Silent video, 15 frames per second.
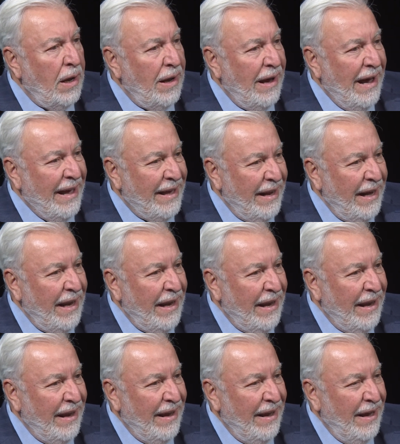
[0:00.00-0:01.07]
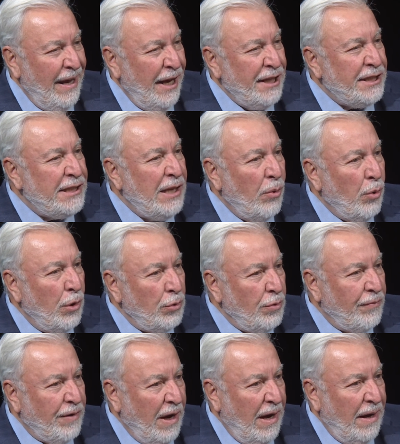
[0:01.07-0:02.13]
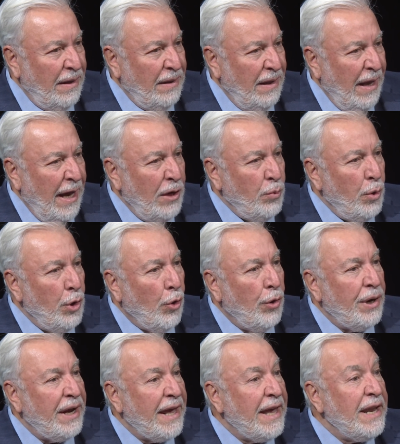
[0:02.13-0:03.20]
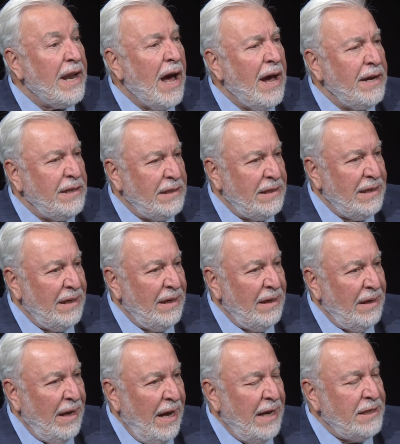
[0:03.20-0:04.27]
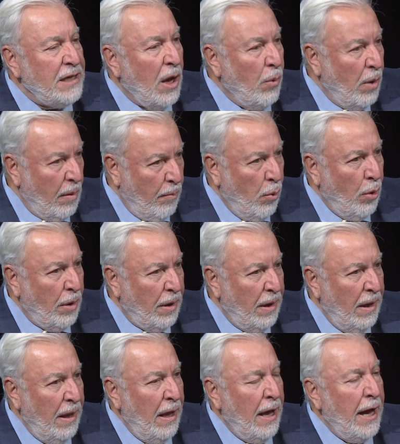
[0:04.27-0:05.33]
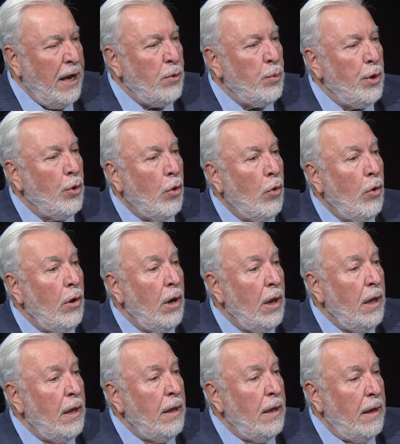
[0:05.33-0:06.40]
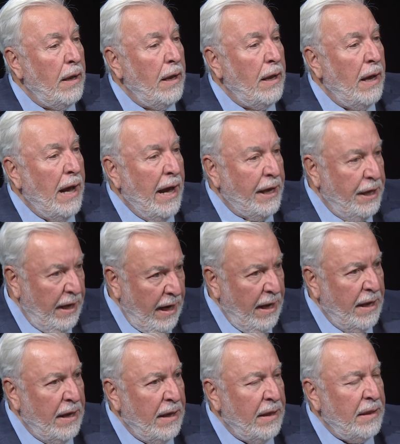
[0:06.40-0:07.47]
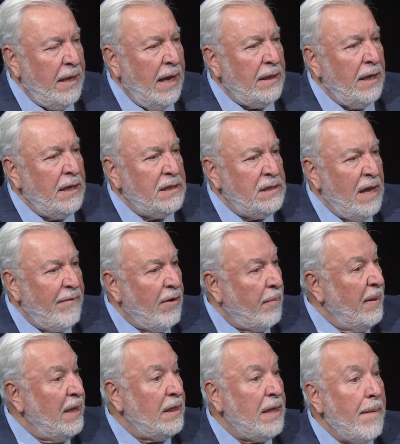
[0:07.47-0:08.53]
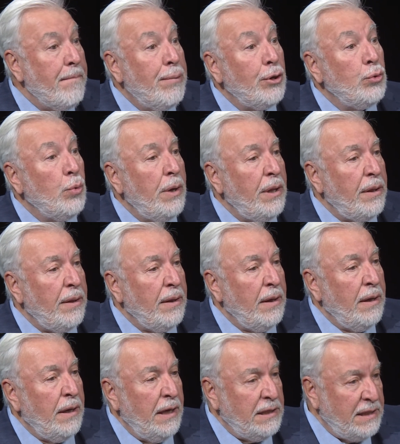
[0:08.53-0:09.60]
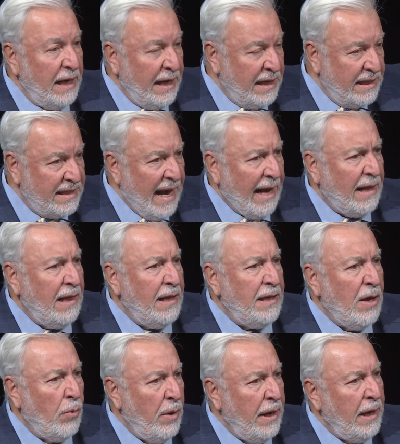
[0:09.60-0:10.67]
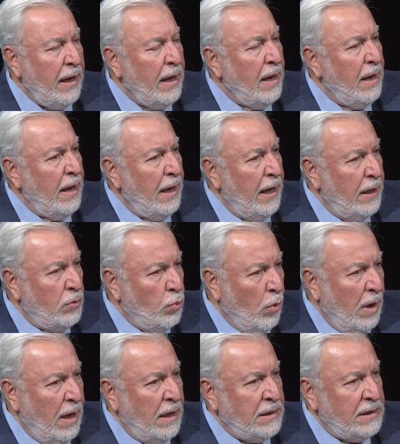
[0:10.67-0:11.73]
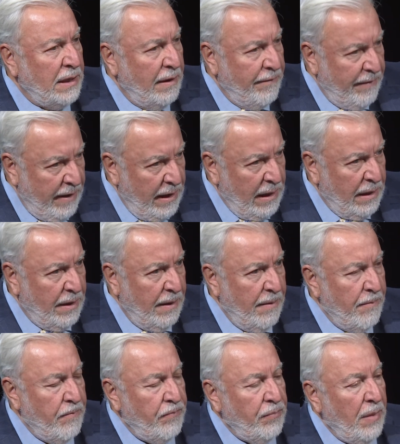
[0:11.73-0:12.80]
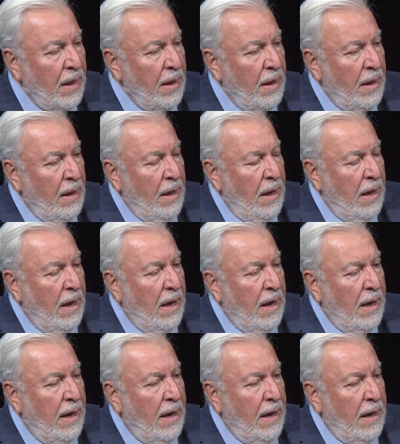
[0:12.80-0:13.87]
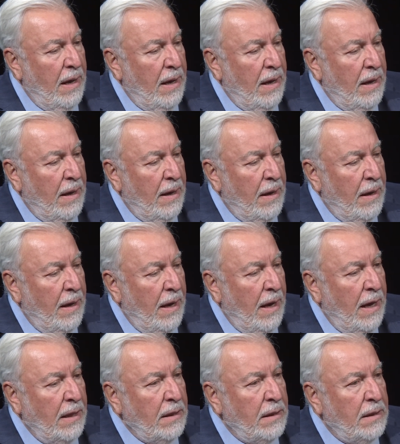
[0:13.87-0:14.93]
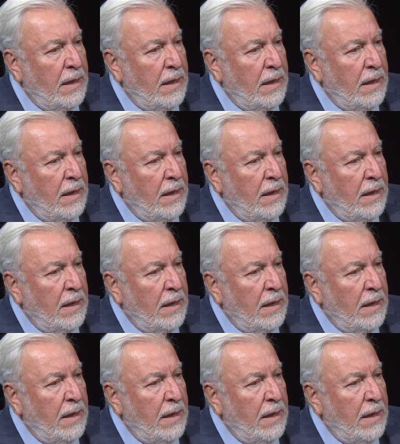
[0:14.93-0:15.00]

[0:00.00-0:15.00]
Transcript: agree it's the word of God and we all recognize as our book, and we all agree that it's never been tampered with. It's exactly the way it was revealed. And